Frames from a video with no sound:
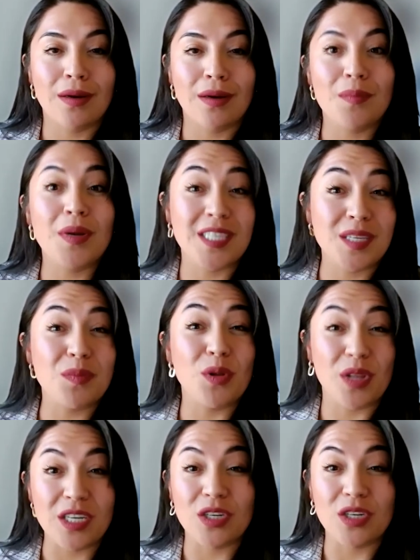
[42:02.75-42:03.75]
compensable
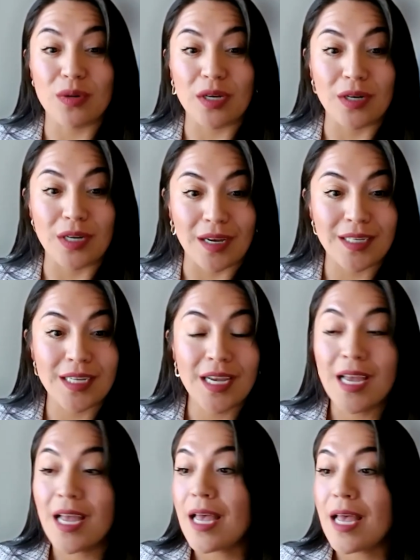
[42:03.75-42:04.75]
injury or not.
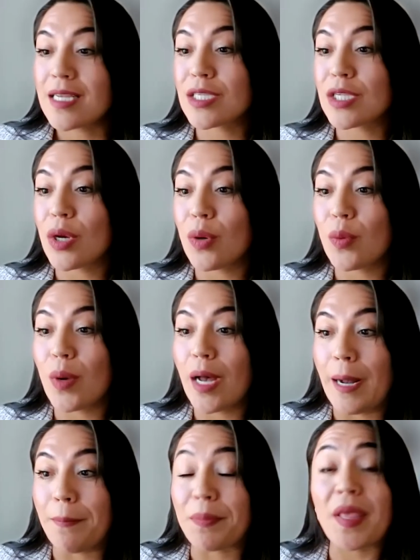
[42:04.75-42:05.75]
So
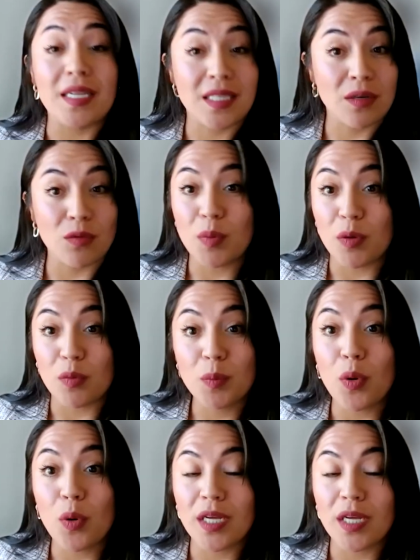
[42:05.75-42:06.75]
yes, it would be
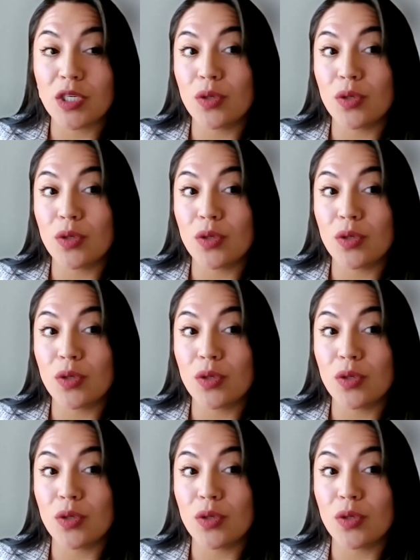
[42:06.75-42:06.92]
reported.